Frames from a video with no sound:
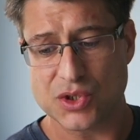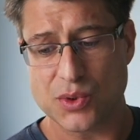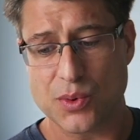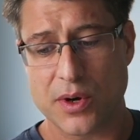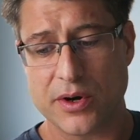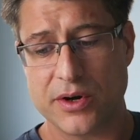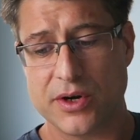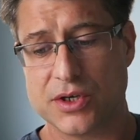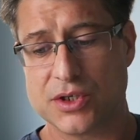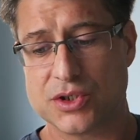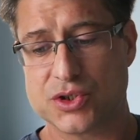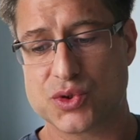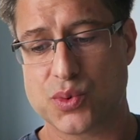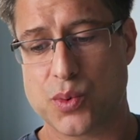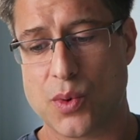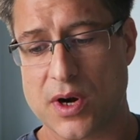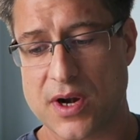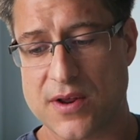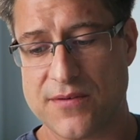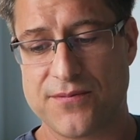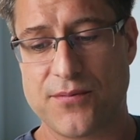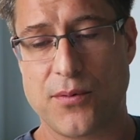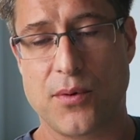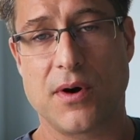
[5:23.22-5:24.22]
two hundred
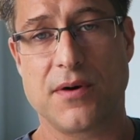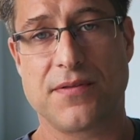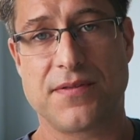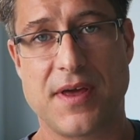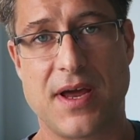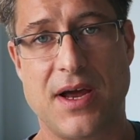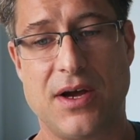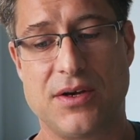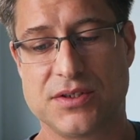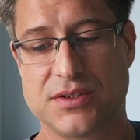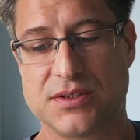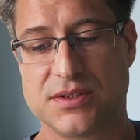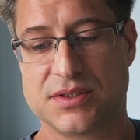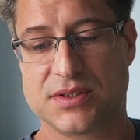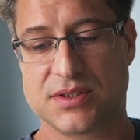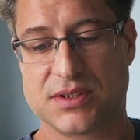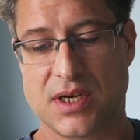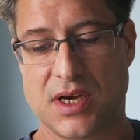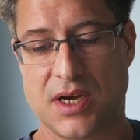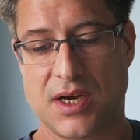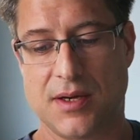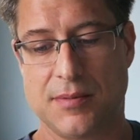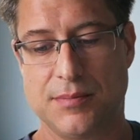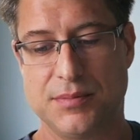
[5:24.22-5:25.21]
twenty-four thousand
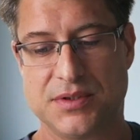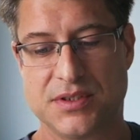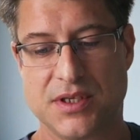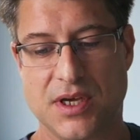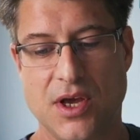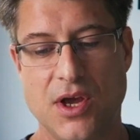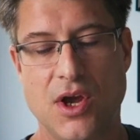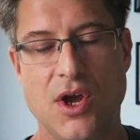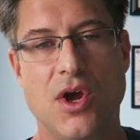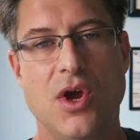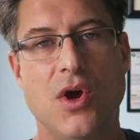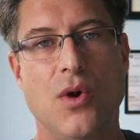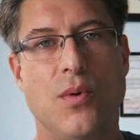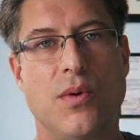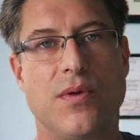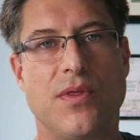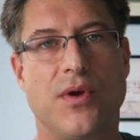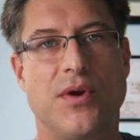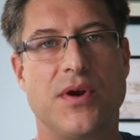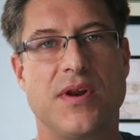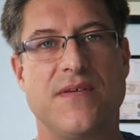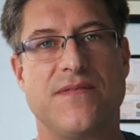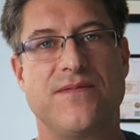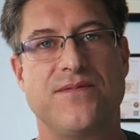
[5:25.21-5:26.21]
subs with
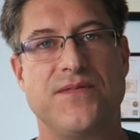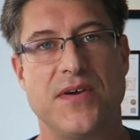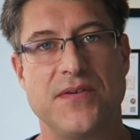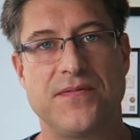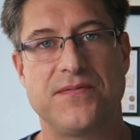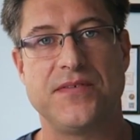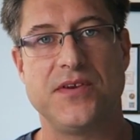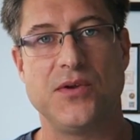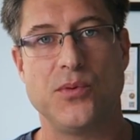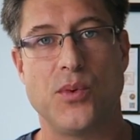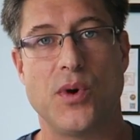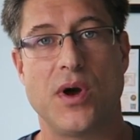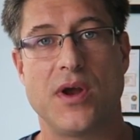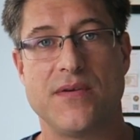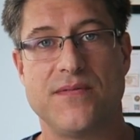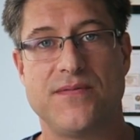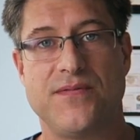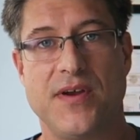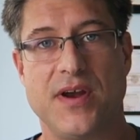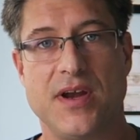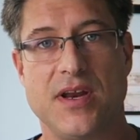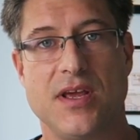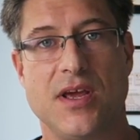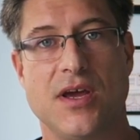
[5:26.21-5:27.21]
only fifty-one
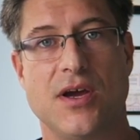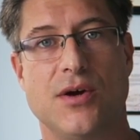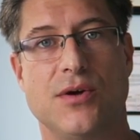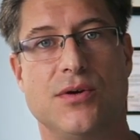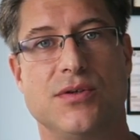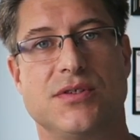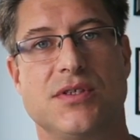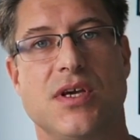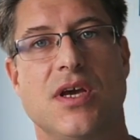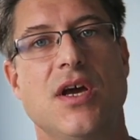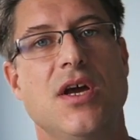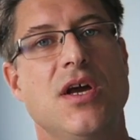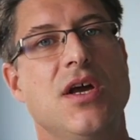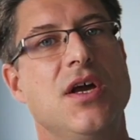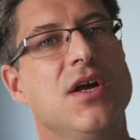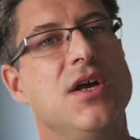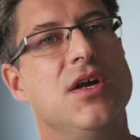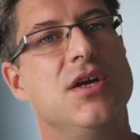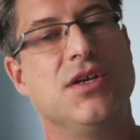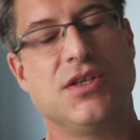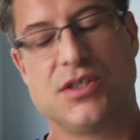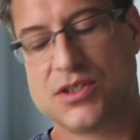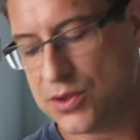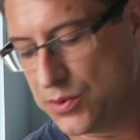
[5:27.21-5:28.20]
videos.
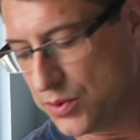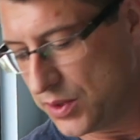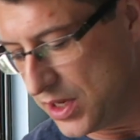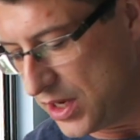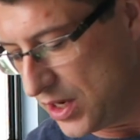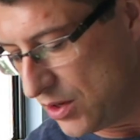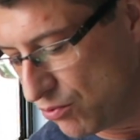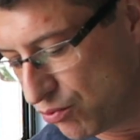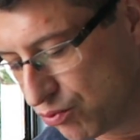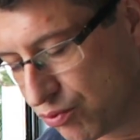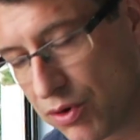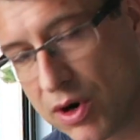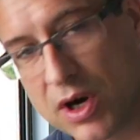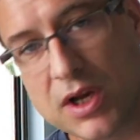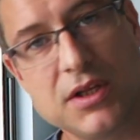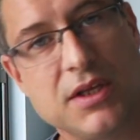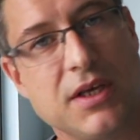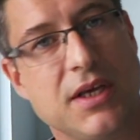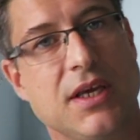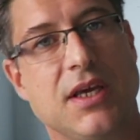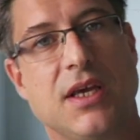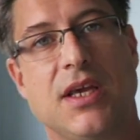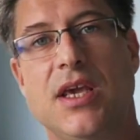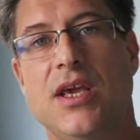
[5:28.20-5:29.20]
So he
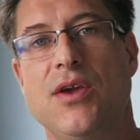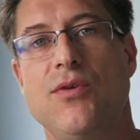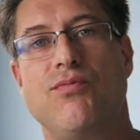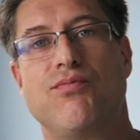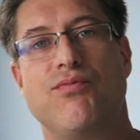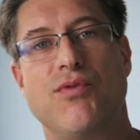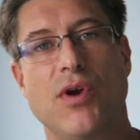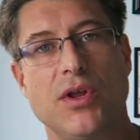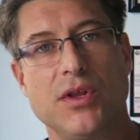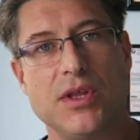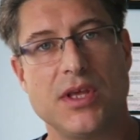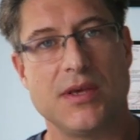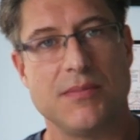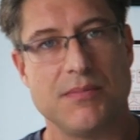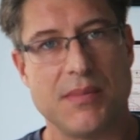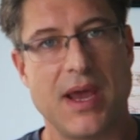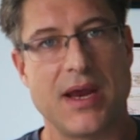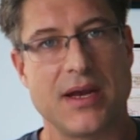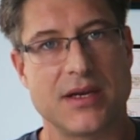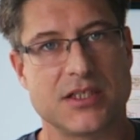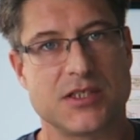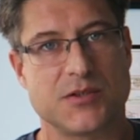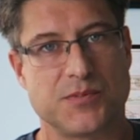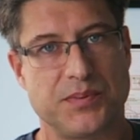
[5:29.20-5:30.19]
really, he really
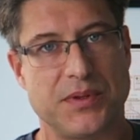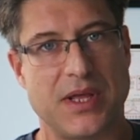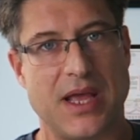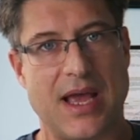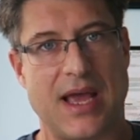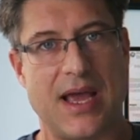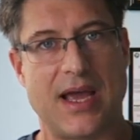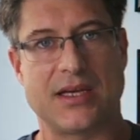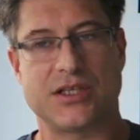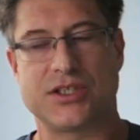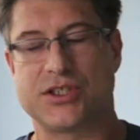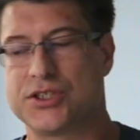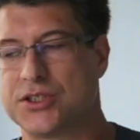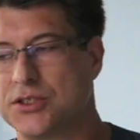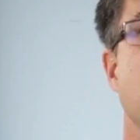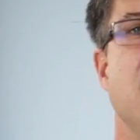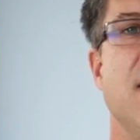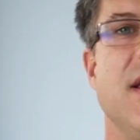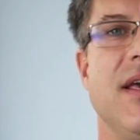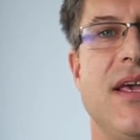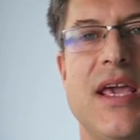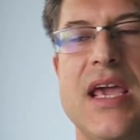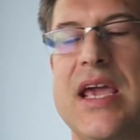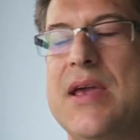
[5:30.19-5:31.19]
made a splash.
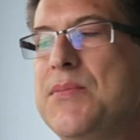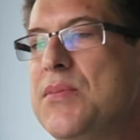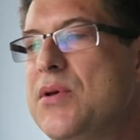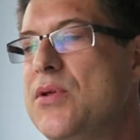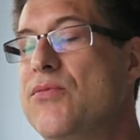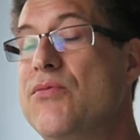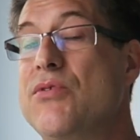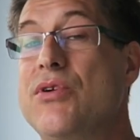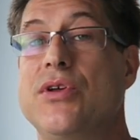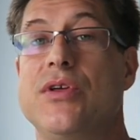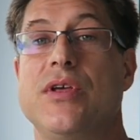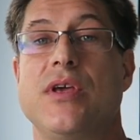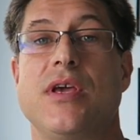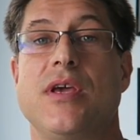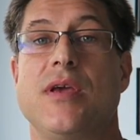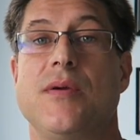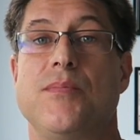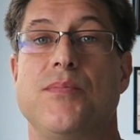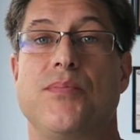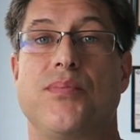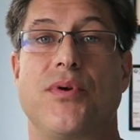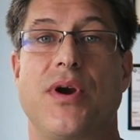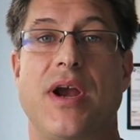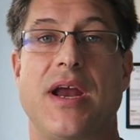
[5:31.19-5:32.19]
He came in
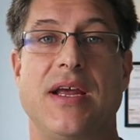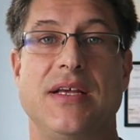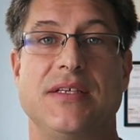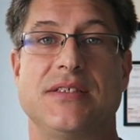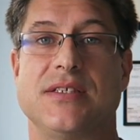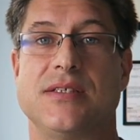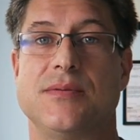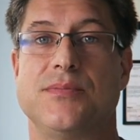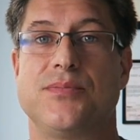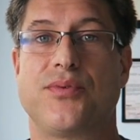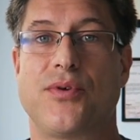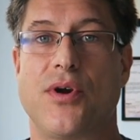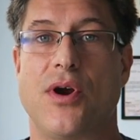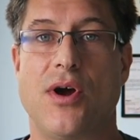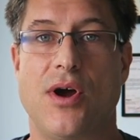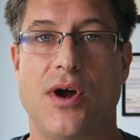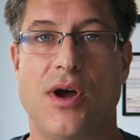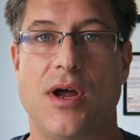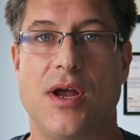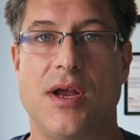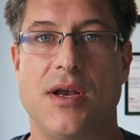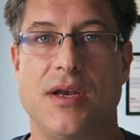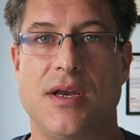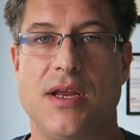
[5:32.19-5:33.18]
really brazen
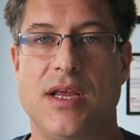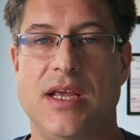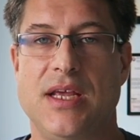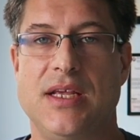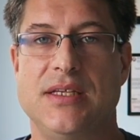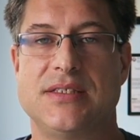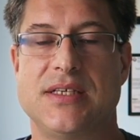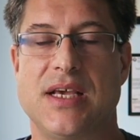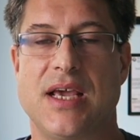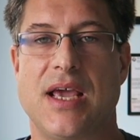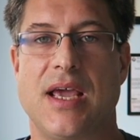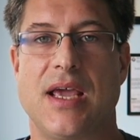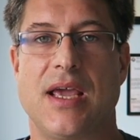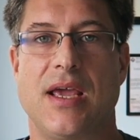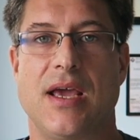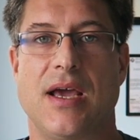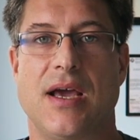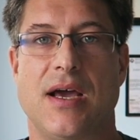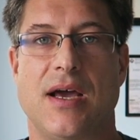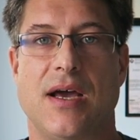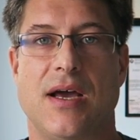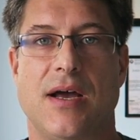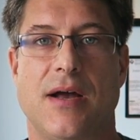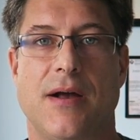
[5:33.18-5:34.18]
brawn. He's a,
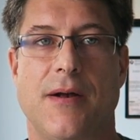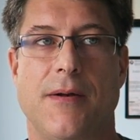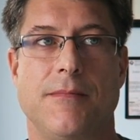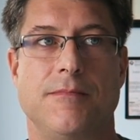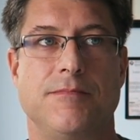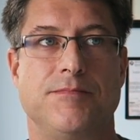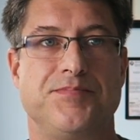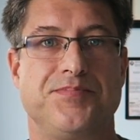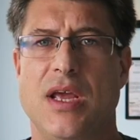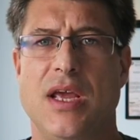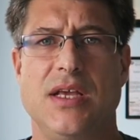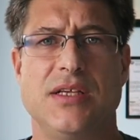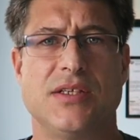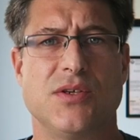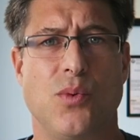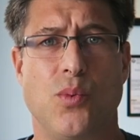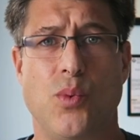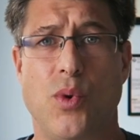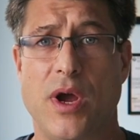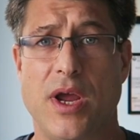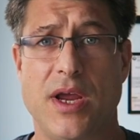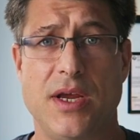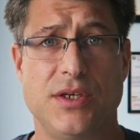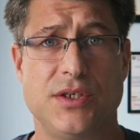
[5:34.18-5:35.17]
uh, he's a
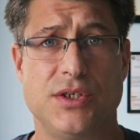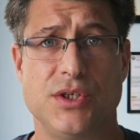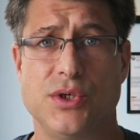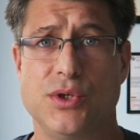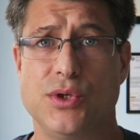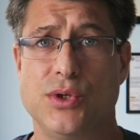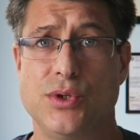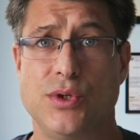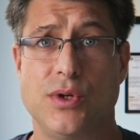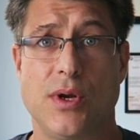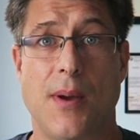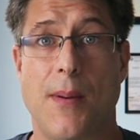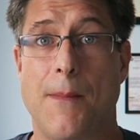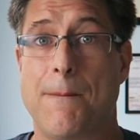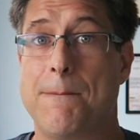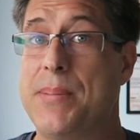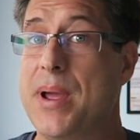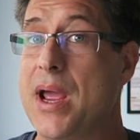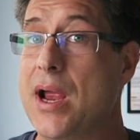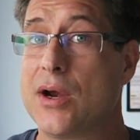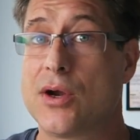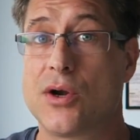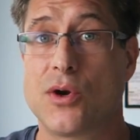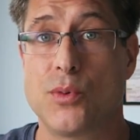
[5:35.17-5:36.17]
white dude,
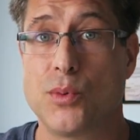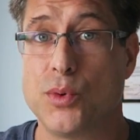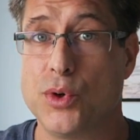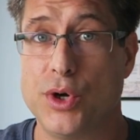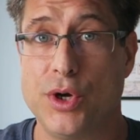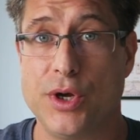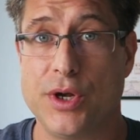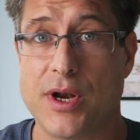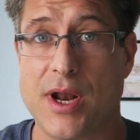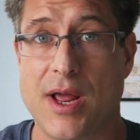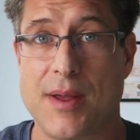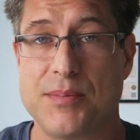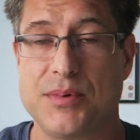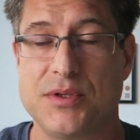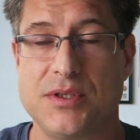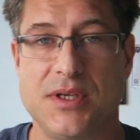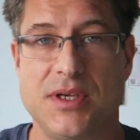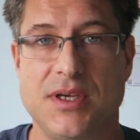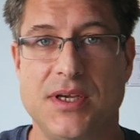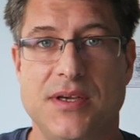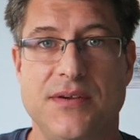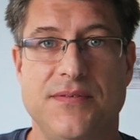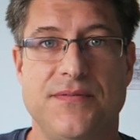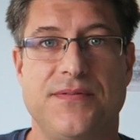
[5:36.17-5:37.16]
Peckerwood, I
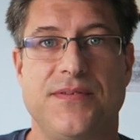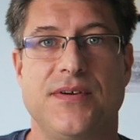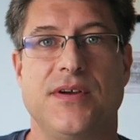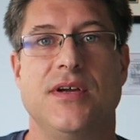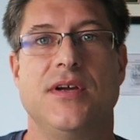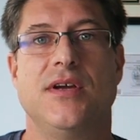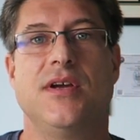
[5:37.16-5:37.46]
believe.